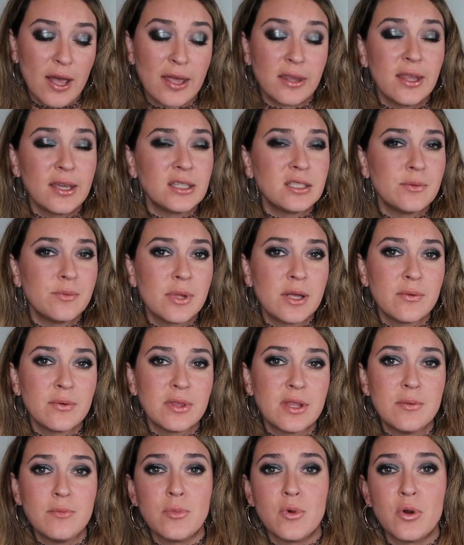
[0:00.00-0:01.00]
I'd like to play with
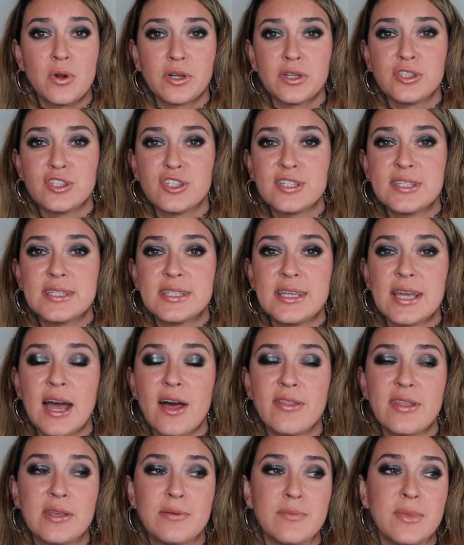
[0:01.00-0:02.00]
them more, just see how
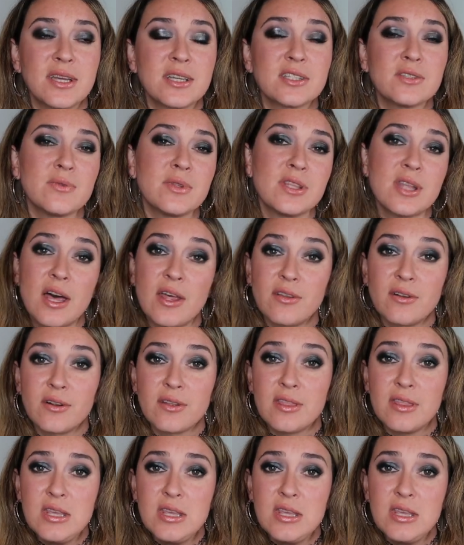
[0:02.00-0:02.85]
they mix with other